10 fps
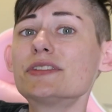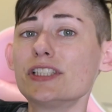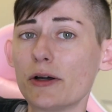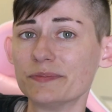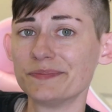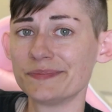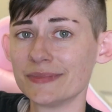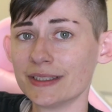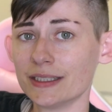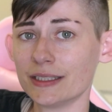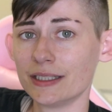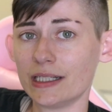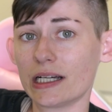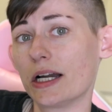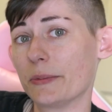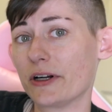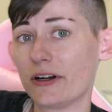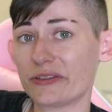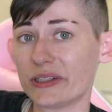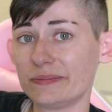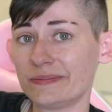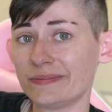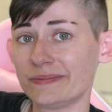So, come here often?